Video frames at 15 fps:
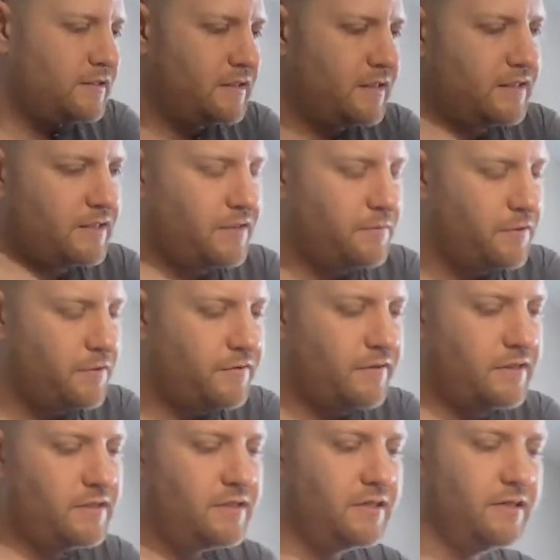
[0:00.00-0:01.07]
And then you move
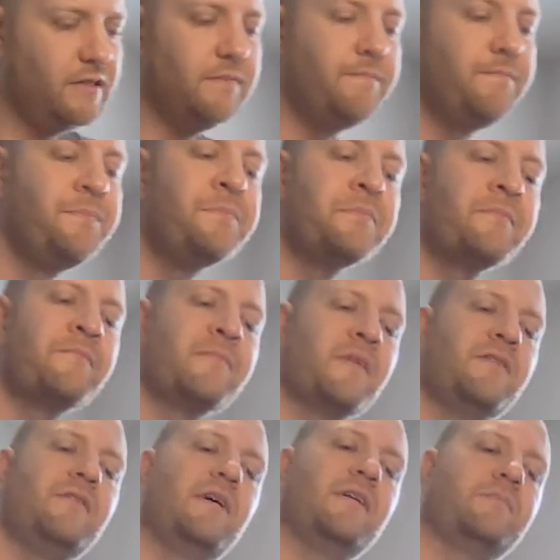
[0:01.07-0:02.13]
into your
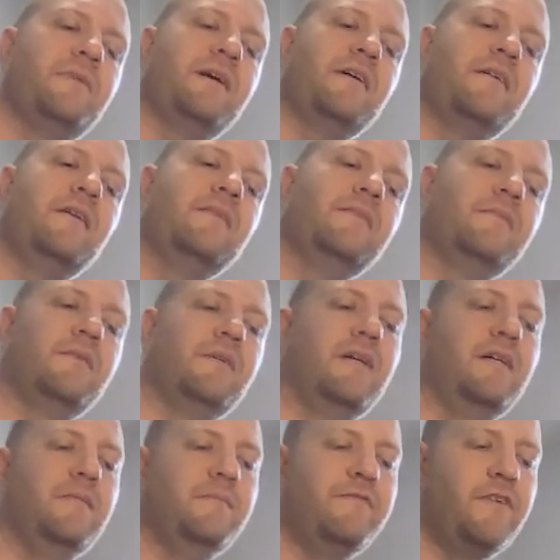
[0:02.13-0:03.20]
Daspahara
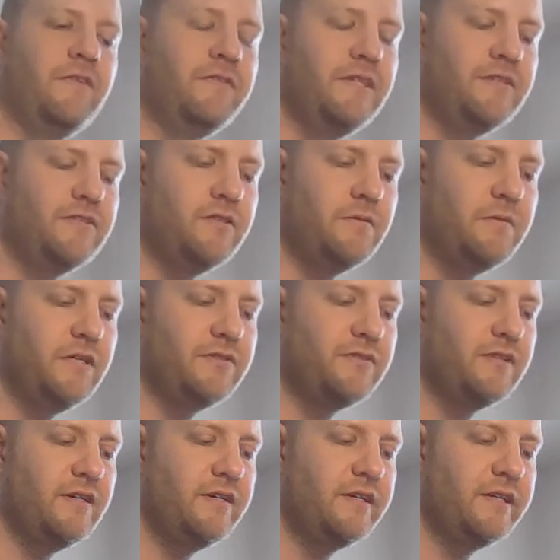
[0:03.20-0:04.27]
foundational
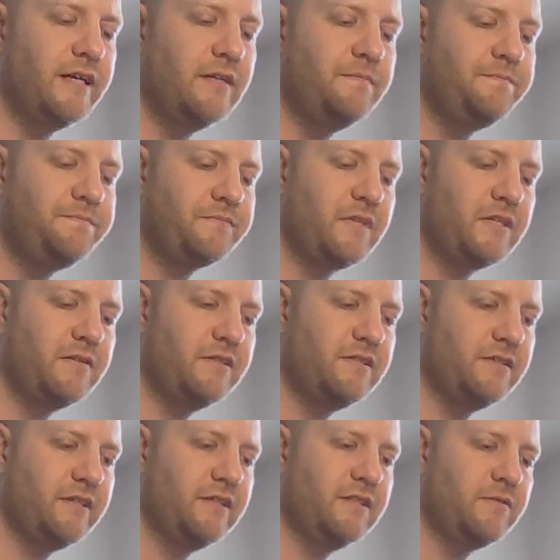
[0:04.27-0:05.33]
mantra there again. So let's
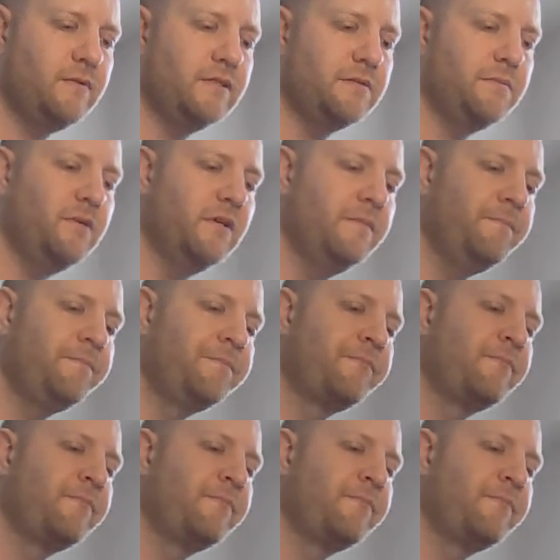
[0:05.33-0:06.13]
look at this once more.